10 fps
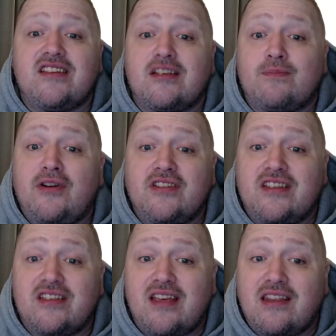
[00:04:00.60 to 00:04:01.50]
points to
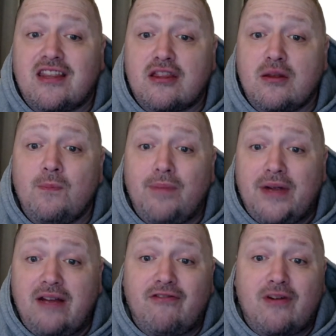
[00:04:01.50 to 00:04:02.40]
10
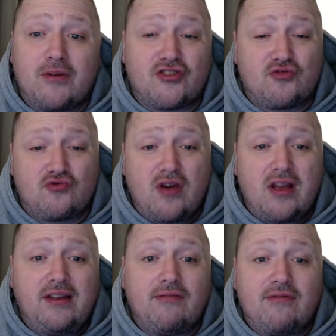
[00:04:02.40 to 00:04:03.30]
thumping from
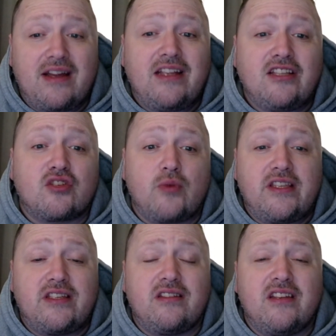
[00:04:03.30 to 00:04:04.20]
Australia in
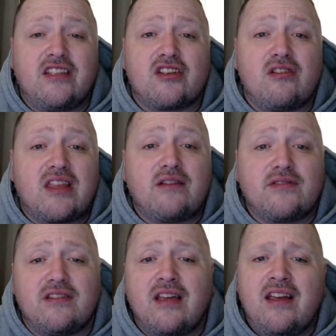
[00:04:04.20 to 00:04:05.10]

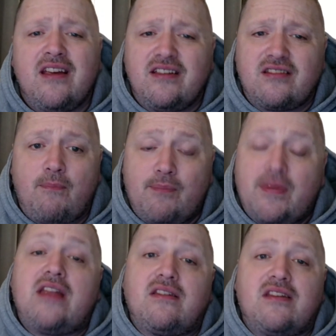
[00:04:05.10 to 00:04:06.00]
2000. It's a
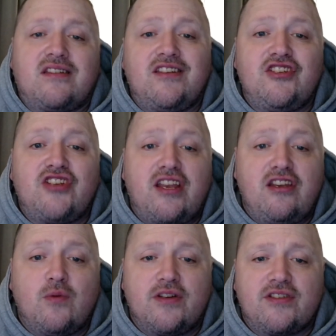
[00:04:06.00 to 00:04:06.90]
bit
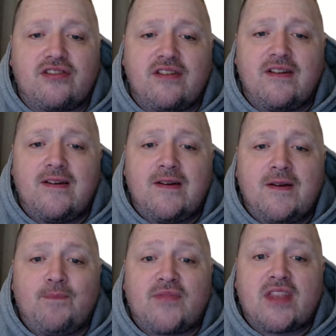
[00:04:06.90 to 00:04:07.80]
disingenuous.
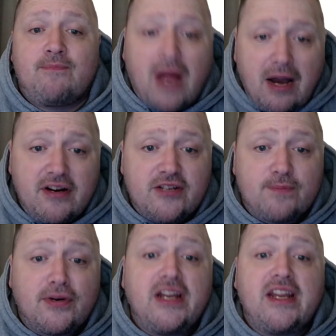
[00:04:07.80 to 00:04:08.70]
Parrish
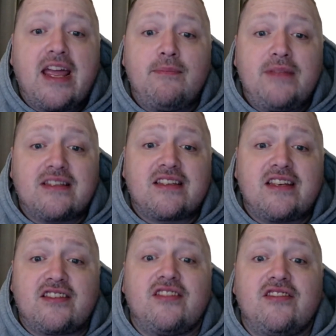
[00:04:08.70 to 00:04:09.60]
pre-game
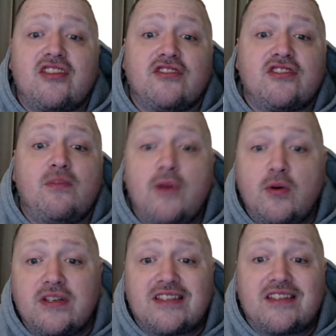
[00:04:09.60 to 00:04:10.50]
insistence on
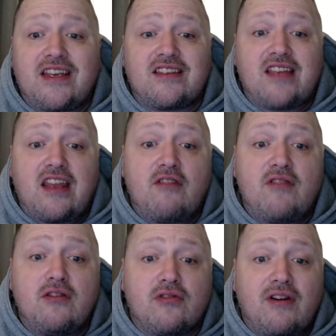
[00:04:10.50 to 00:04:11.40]
Samoa's 6
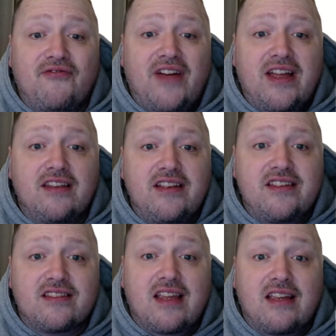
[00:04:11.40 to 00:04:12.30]
NRL Grand
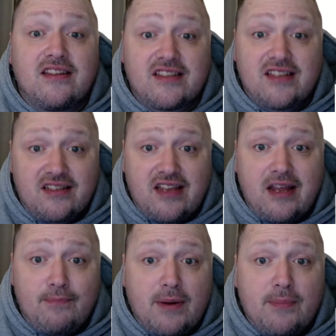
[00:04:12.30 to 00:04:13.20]
Finalists and the 6-day
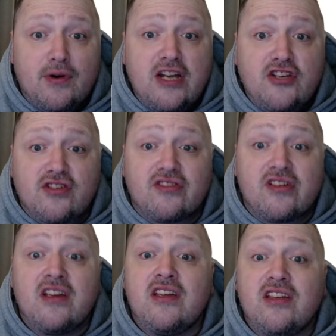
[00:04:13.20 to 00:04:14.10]
preparations
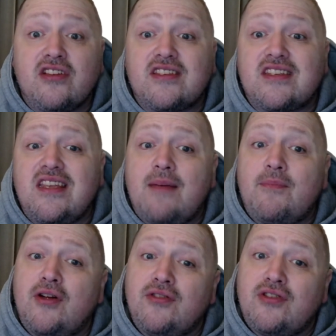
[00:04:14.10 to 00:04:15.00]
could see them
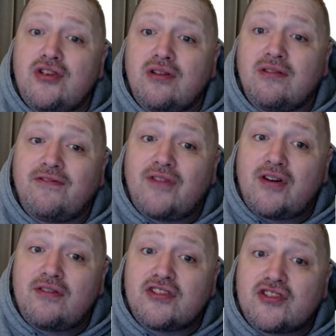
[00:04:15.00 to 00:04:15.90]
undone
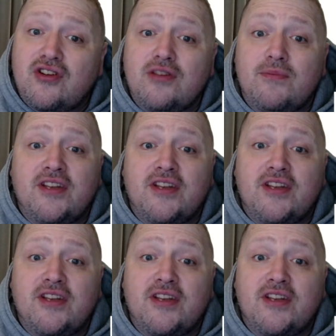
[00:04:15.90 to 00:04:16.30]
for a tournament,